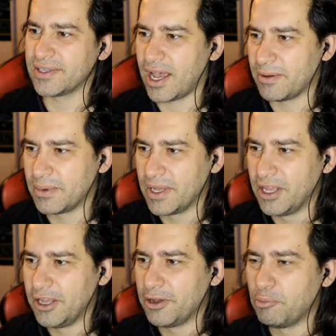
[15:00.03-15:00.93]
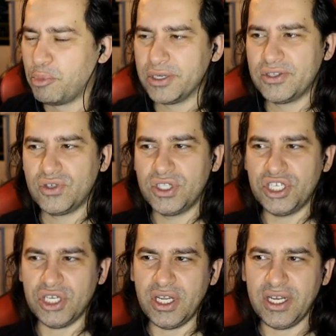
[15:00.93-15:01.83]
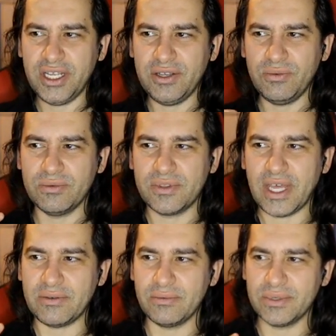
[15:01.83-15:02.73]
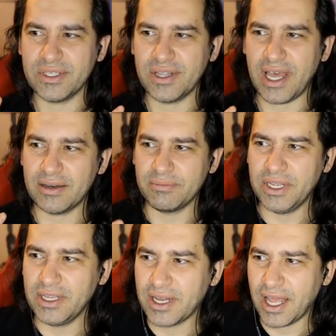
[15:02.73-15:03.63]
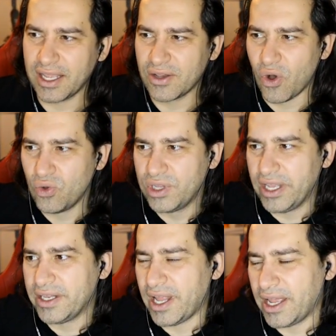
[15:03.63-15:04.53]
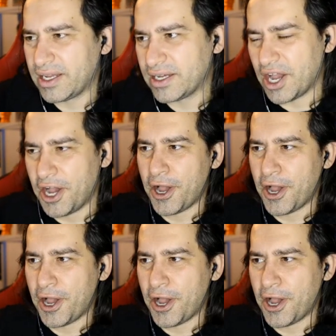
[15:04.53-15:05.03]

on top. But traditionally, that wasn't that being like holding like